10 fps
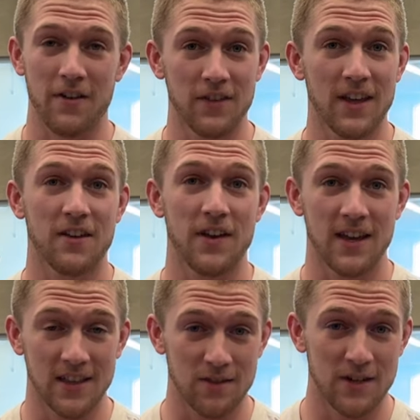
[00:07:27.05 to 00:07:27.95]
I feel like if I
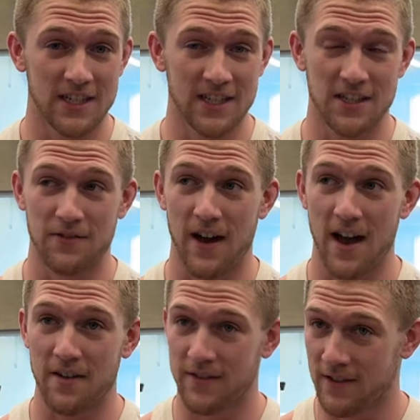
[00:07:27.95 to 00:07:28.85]
get
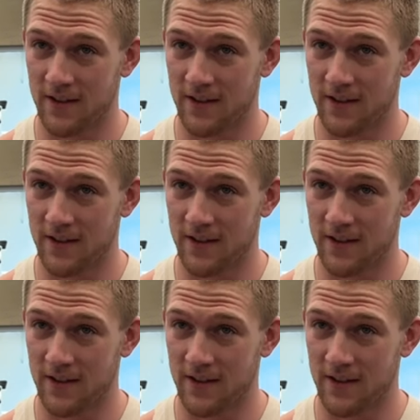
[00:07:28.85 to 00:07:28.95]
365,